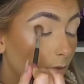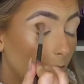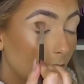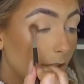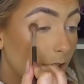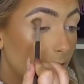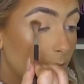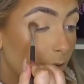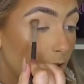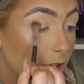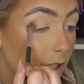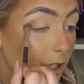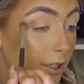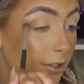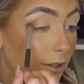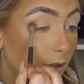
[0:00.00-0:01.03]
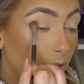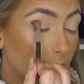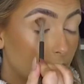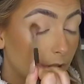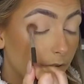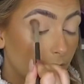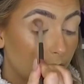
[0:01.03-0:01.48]
These brushes are
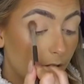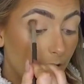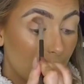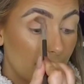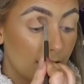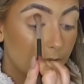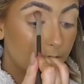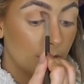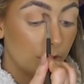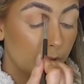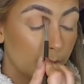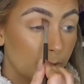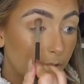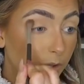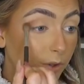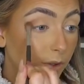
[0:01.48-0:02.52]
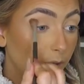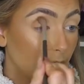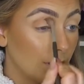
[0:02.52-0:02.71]
also really affordable.